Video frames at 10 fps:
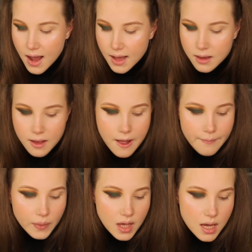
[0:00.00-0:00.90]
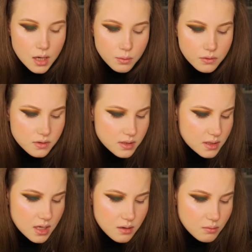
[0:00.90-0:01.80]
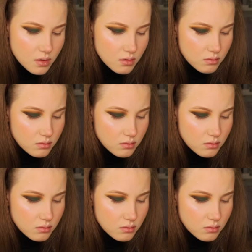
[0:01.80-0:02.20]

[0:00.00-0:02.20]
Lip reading: eye, and with the same